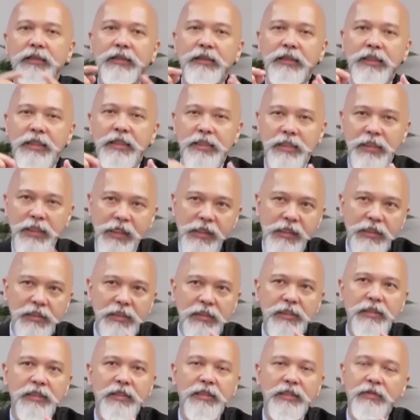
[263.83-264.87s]

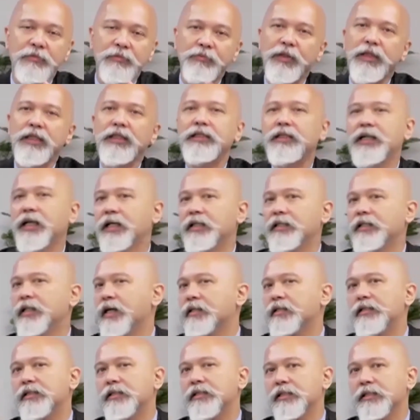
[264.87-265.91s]
disease, disability, and
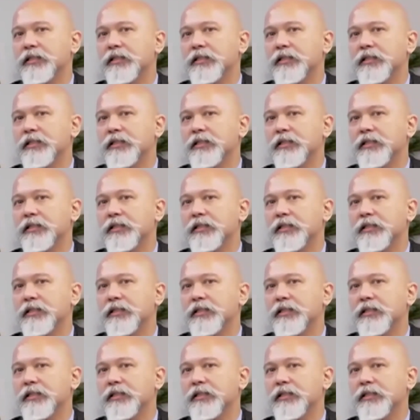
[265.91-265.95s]
deaths.